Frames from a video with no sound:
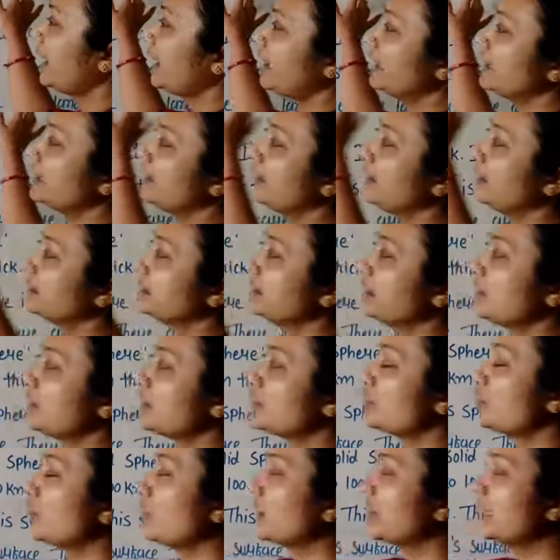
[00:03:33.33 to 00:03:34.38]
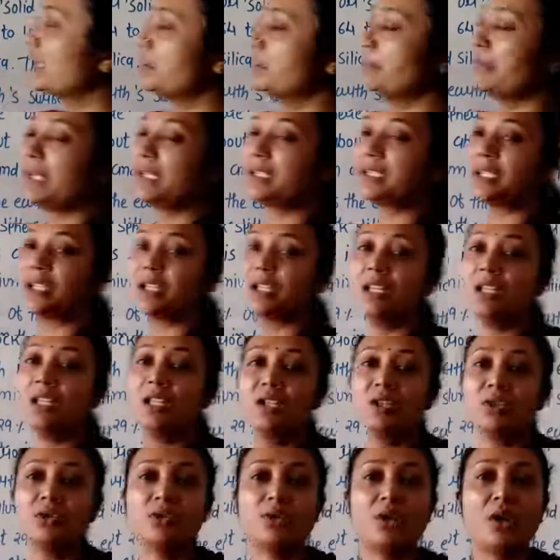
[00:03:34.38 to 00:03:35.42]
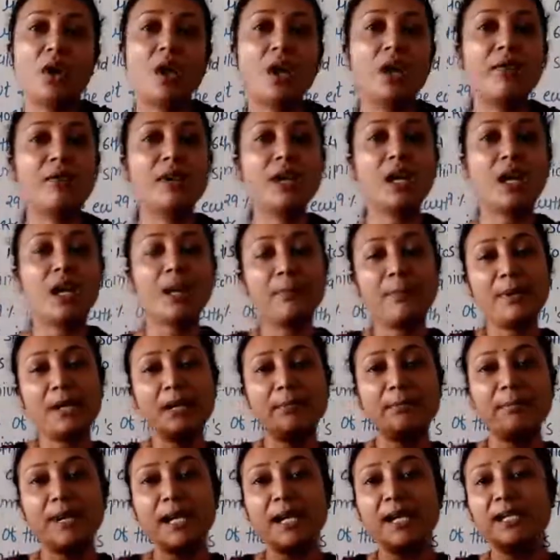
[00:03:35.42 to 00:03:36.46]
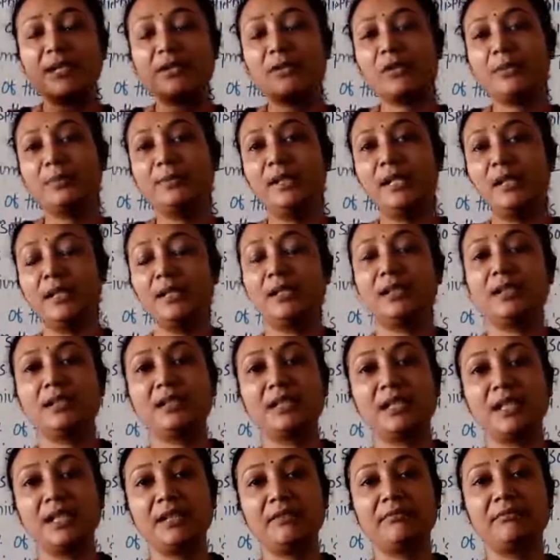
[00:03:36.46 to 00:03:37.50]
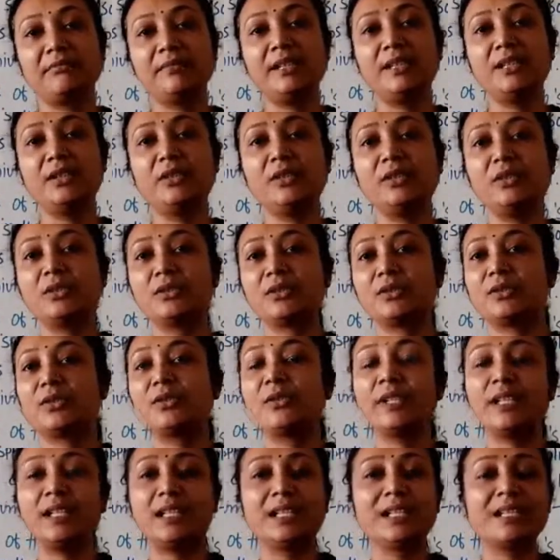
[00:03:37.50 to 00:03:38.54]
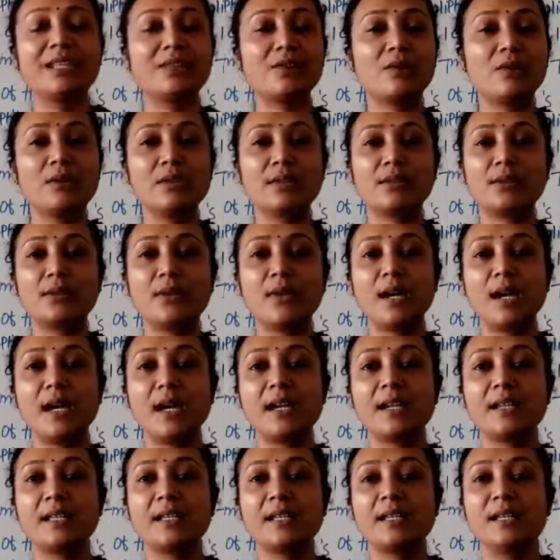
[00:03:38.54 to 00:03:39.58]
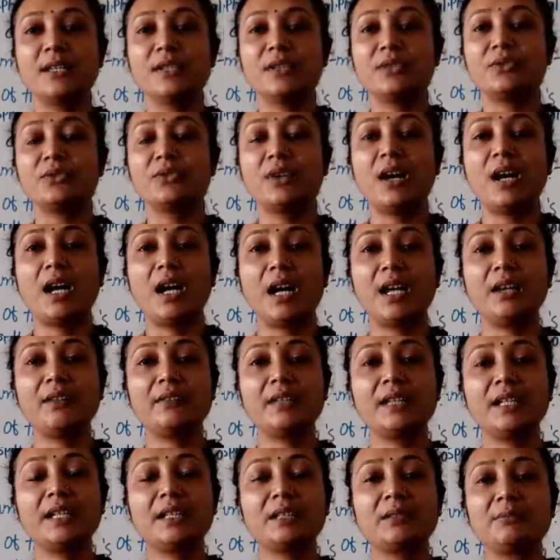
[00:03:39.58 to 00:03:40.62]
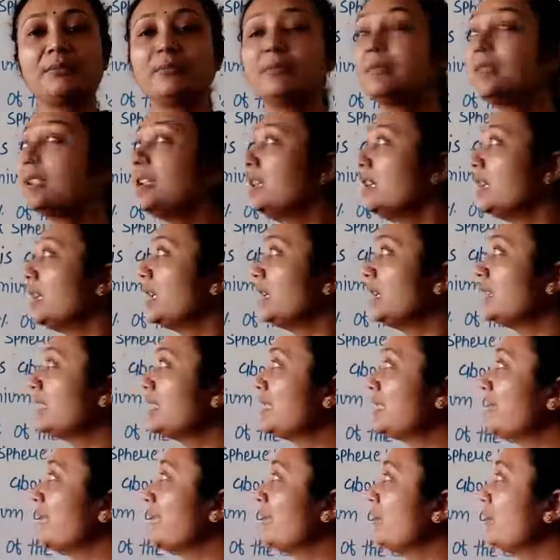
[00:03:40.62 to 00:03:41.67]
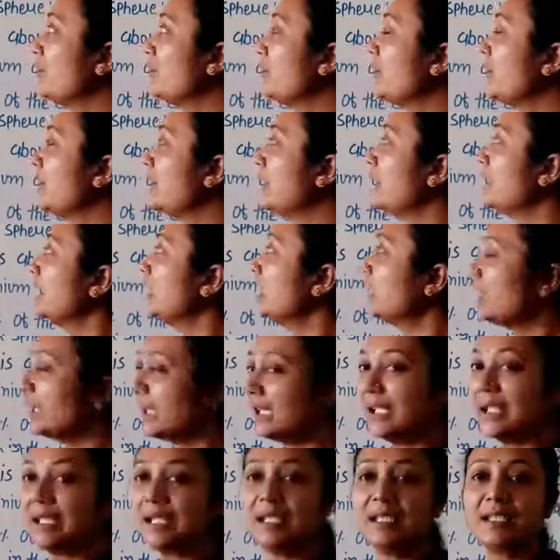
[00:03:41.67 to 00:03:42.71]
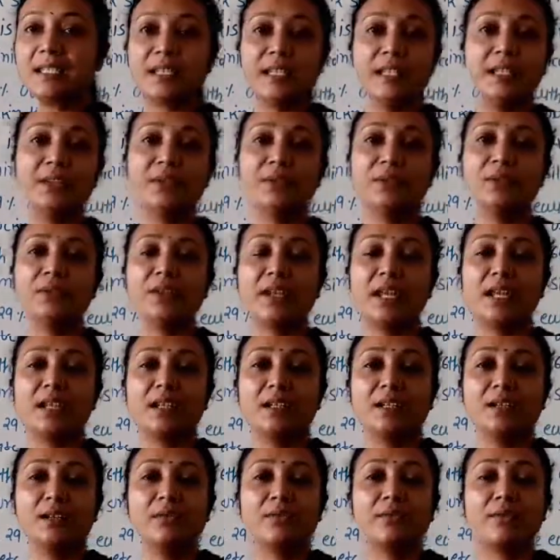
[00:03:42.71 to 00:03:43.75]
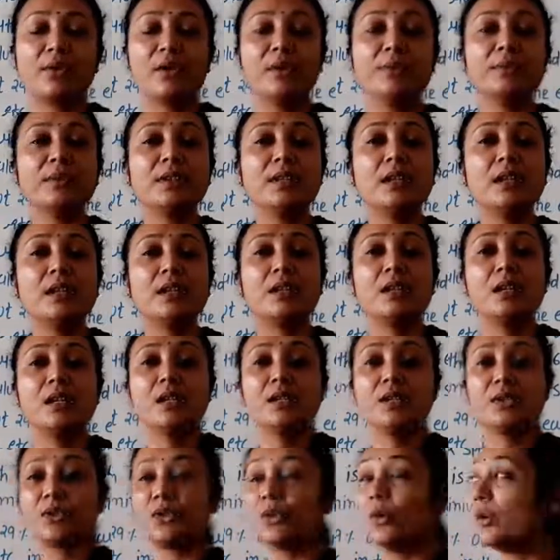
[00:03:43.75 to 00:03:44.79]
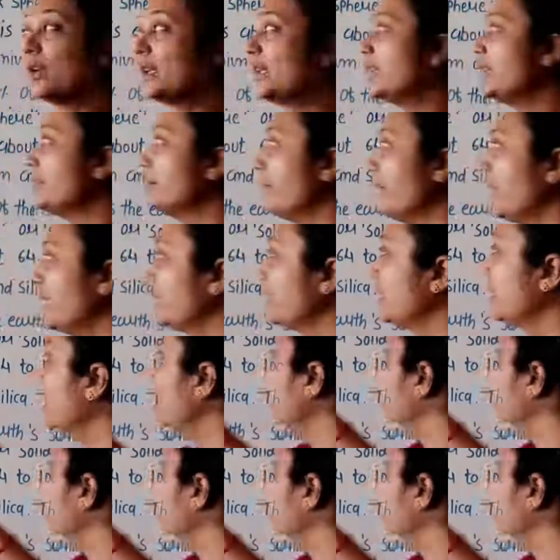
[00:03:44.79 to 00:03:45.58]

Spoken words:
and other solid matter. So our upper part of the earth, if we know, so it is also hard. So how it is including? It is including from the solid matter.